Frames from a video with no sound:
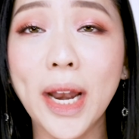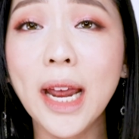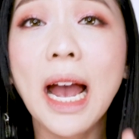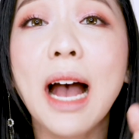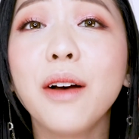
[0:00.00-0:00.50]
When
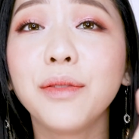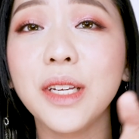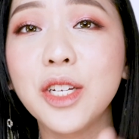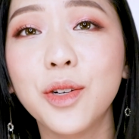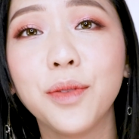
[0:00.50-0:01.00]
I have
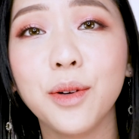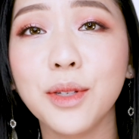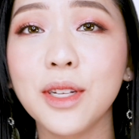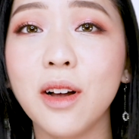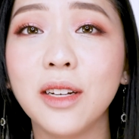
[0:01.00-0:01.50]
each of
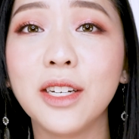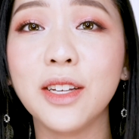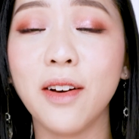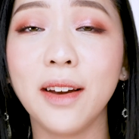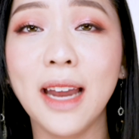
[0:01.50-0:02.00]
those
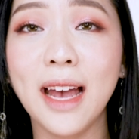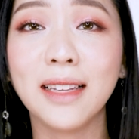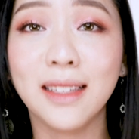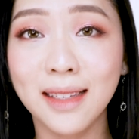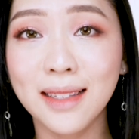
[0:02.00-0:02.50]
colors on
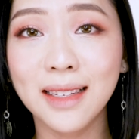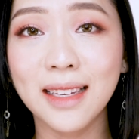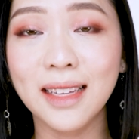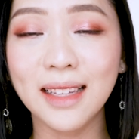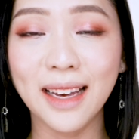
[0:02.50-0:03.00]
hand
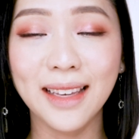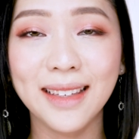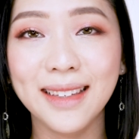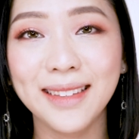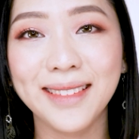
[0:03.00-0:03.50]
easily, like
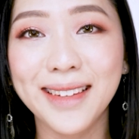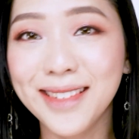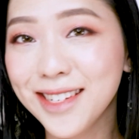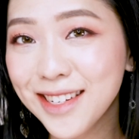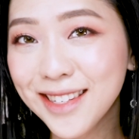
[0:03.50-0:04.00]

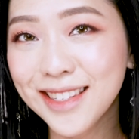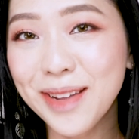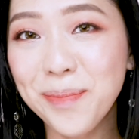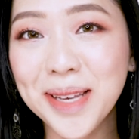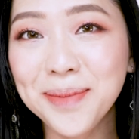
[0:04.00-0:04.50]

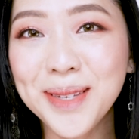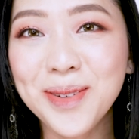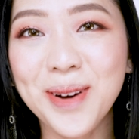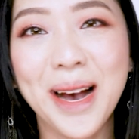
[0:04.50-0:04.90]
it makes me so